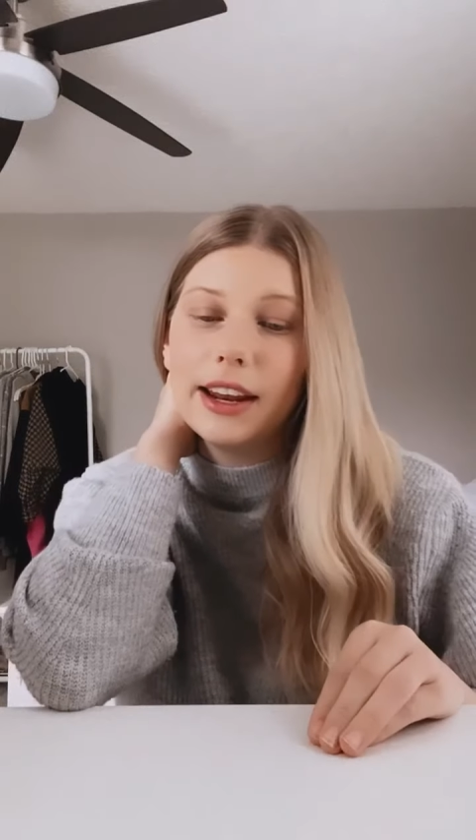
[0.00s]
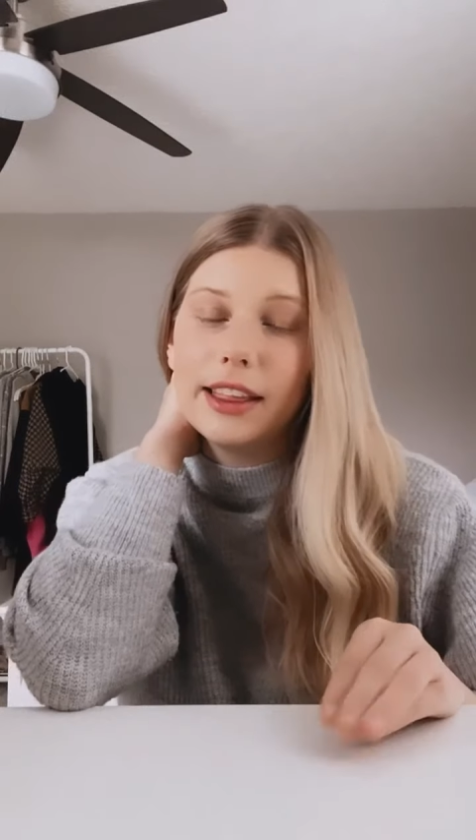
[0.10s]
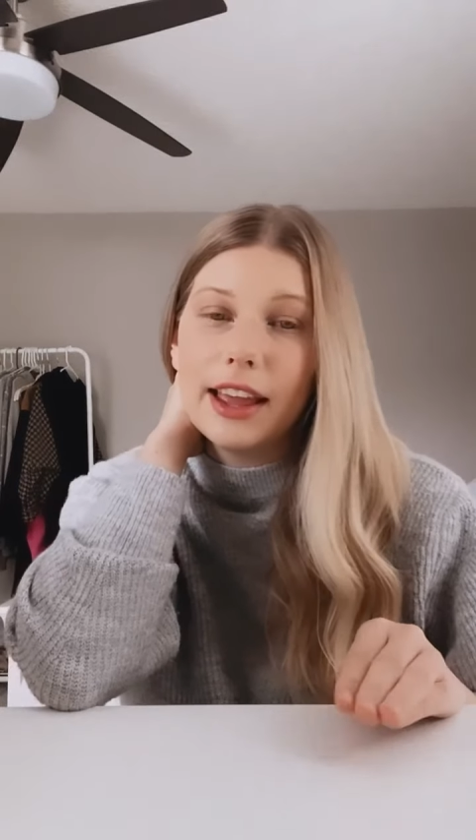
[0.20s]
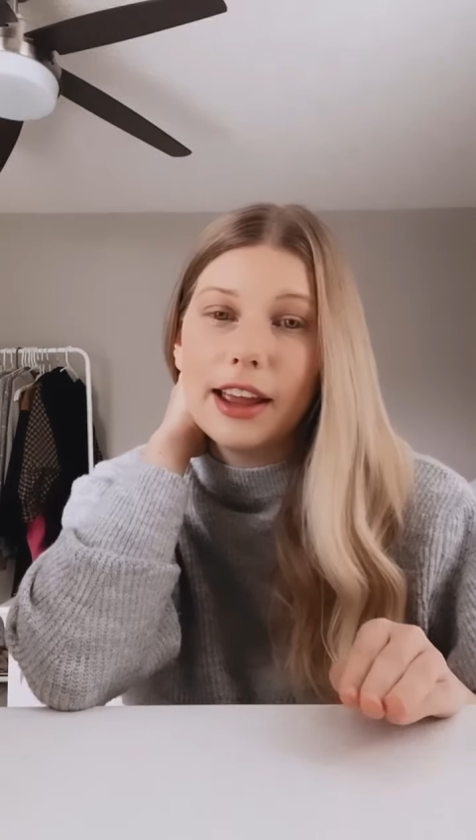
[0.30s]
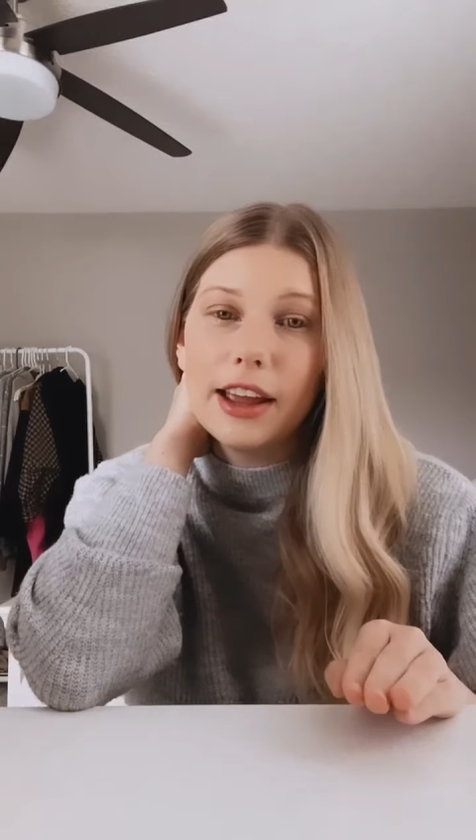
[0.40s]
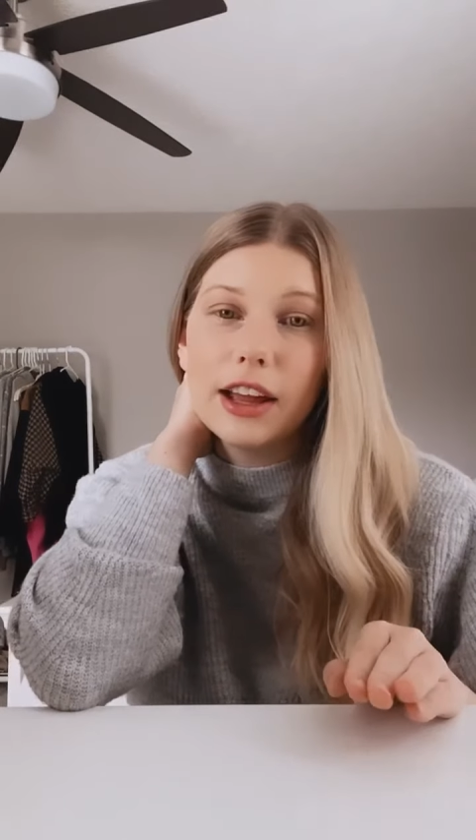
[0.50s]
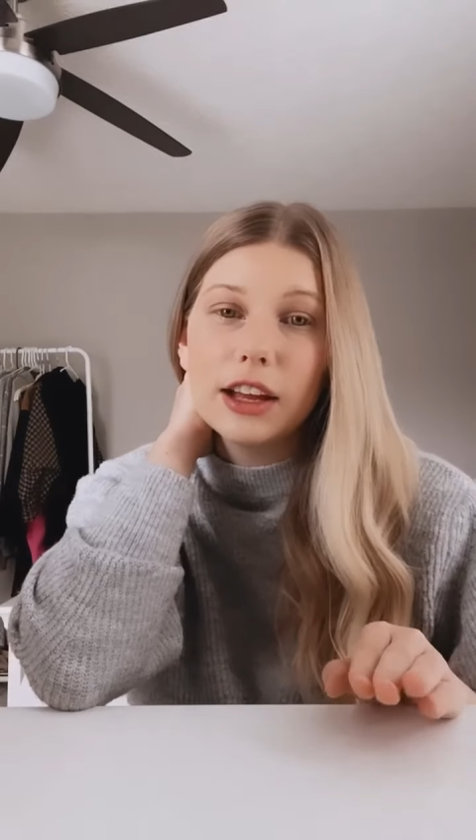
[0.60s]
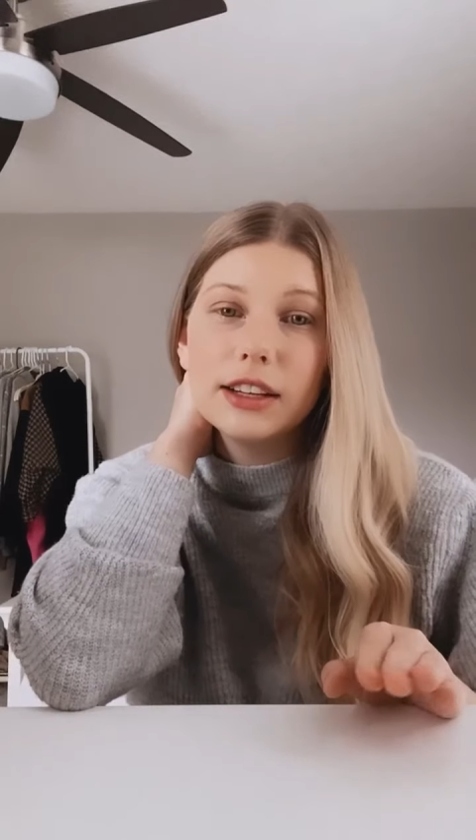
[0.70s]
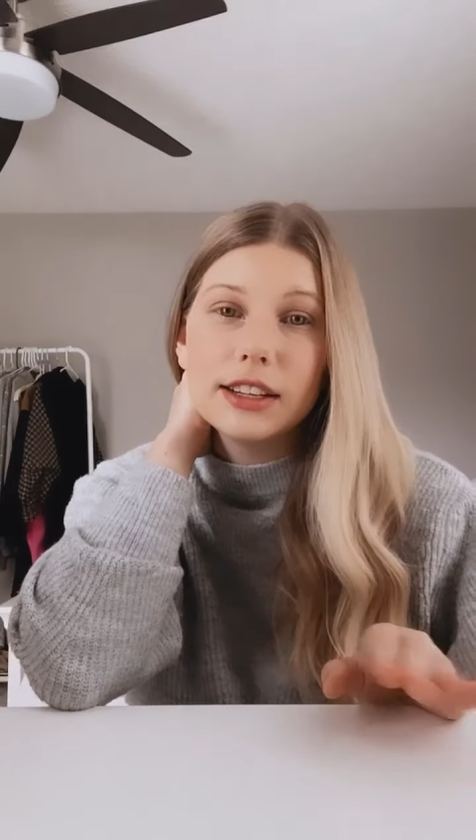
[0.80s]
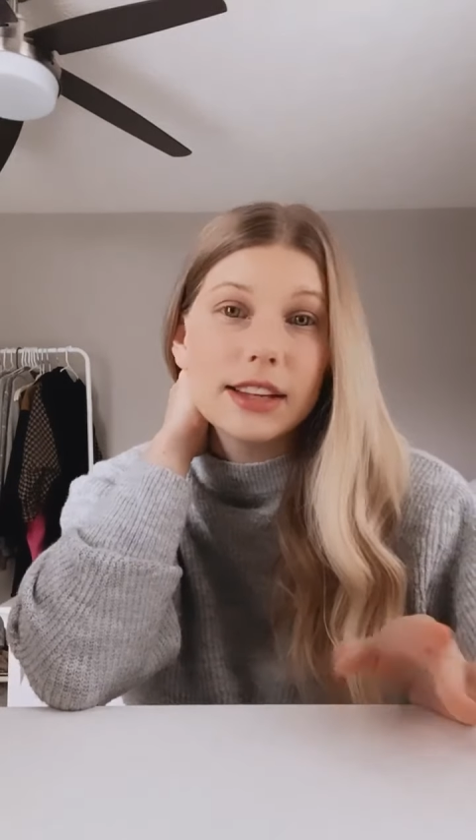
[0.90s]
and they
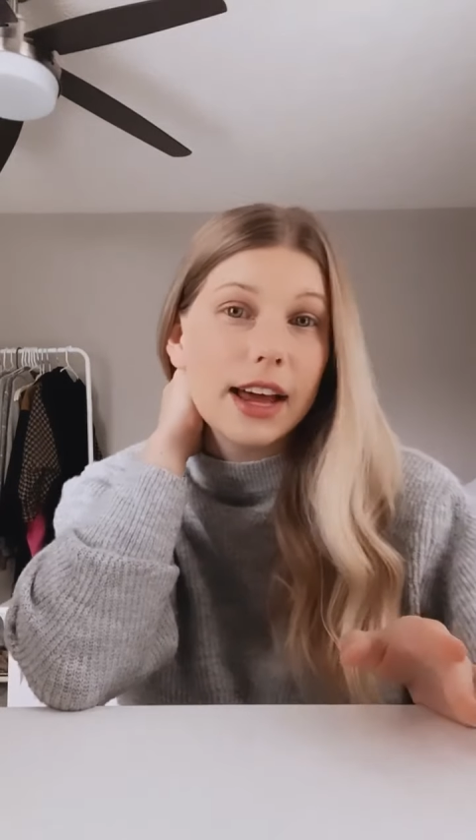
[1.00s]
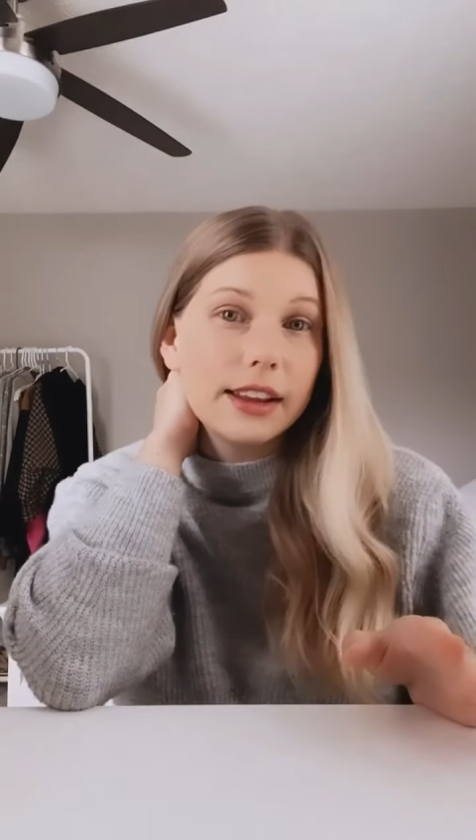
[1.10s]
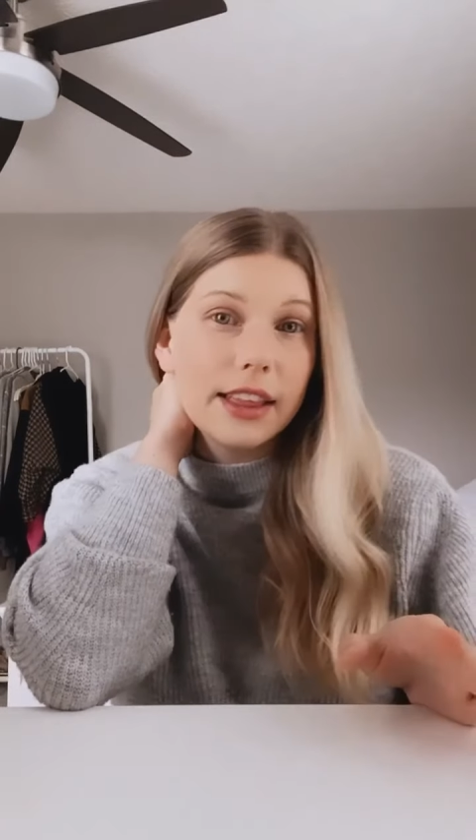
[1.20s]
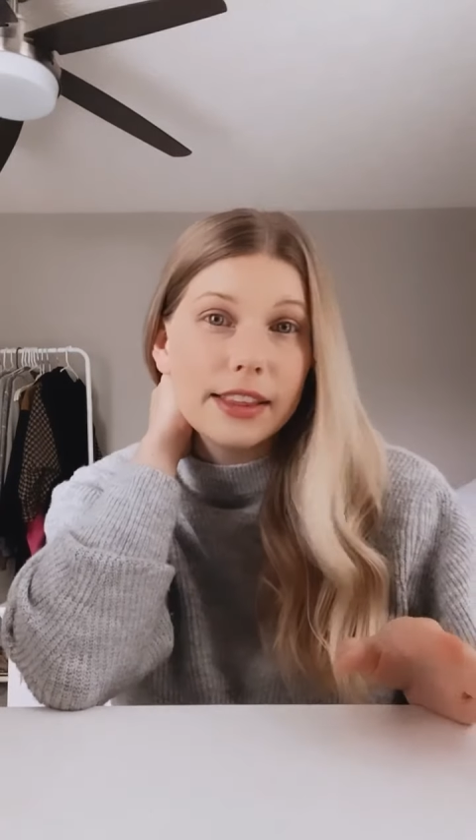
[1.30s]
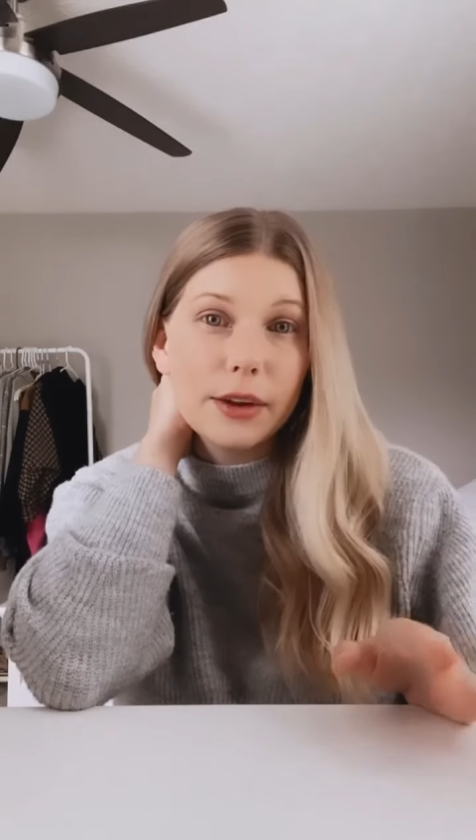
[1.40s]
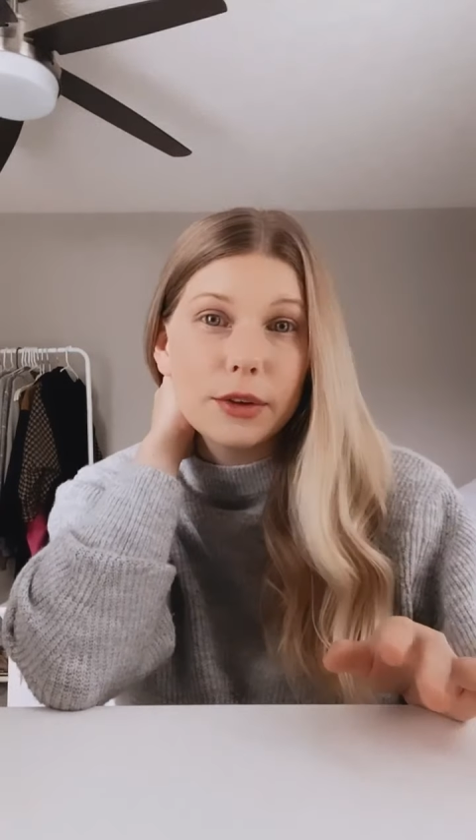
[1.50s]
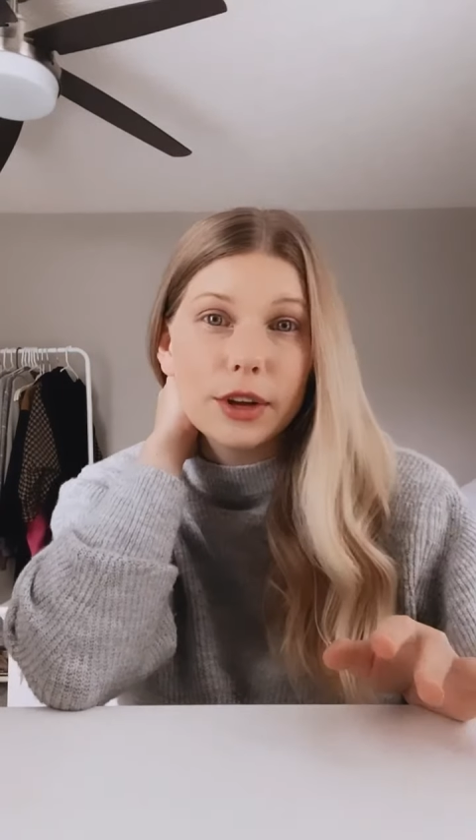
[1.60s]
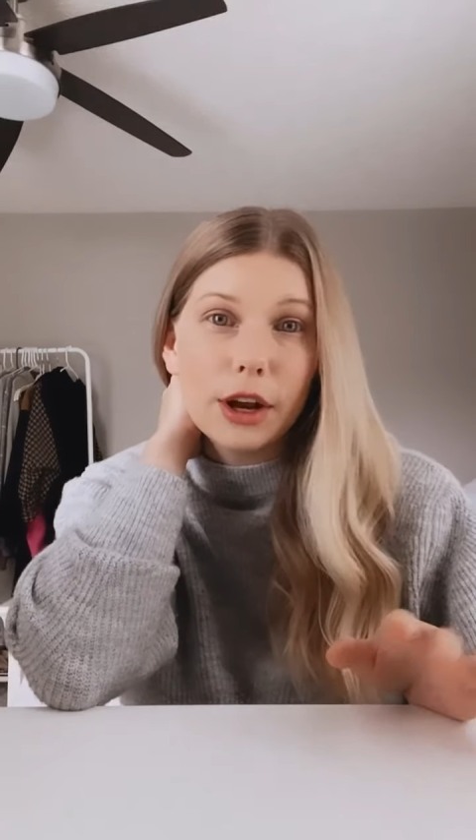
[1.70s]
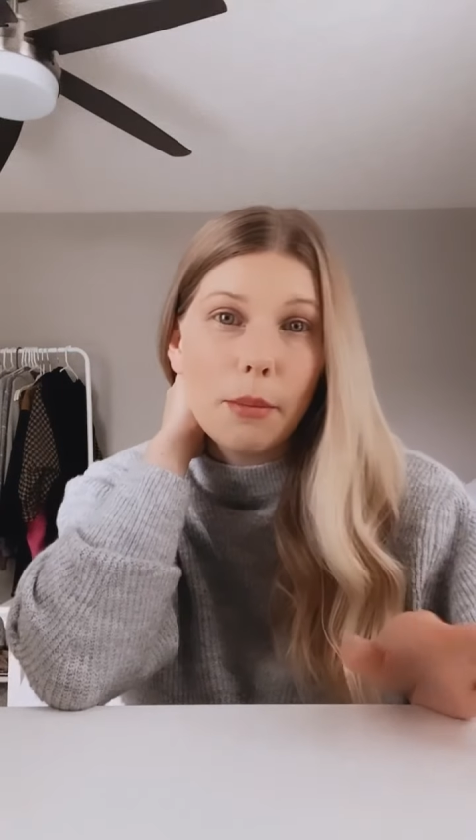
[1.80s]
decided that they were going to